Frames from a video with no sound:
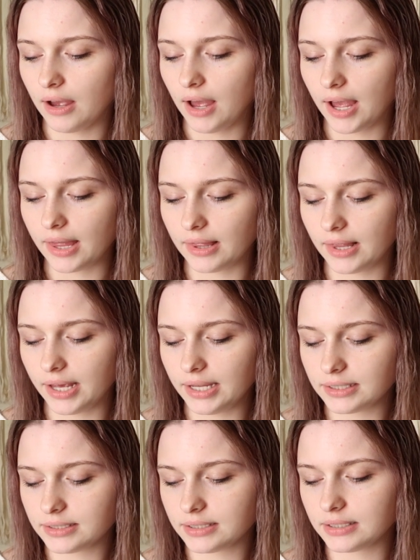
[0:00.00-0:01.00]

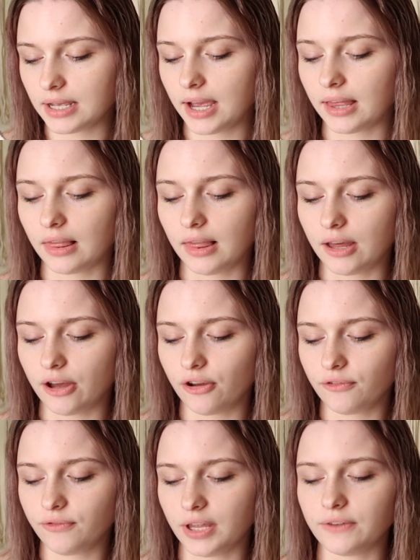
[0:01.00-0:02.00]
Highlights. I
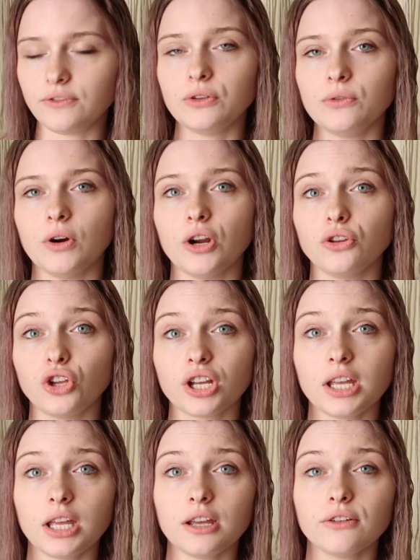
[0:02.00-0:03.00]
love if you are
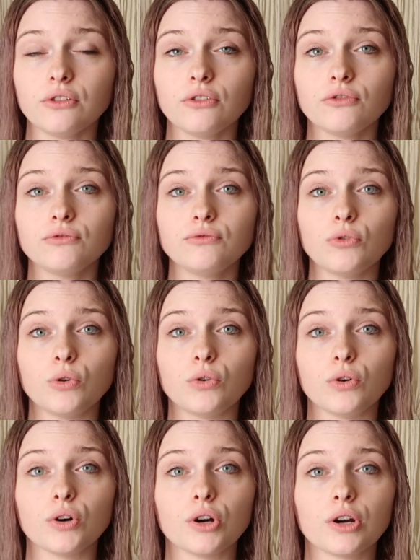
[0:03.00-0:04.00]
looking
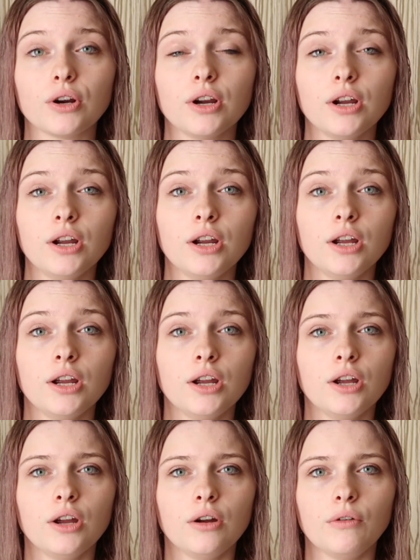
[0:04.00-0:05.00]
for
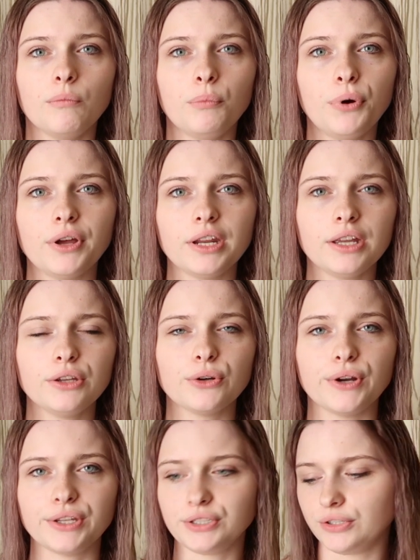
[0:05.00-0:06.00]
putting
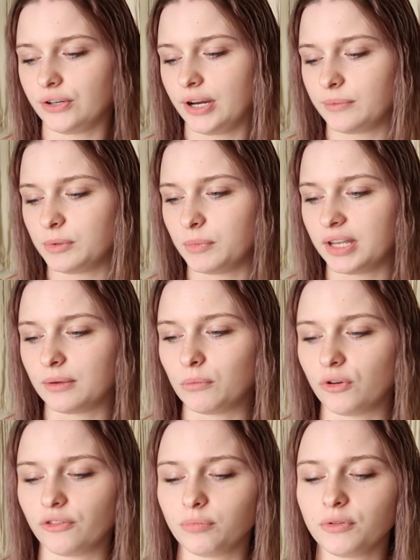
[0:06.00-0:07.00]
your Instagram to make it
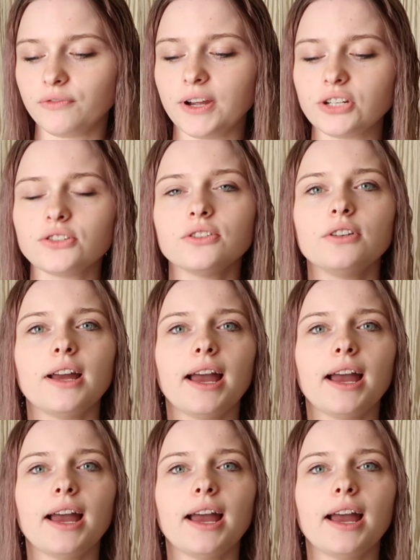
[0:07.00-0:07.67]
more professional. It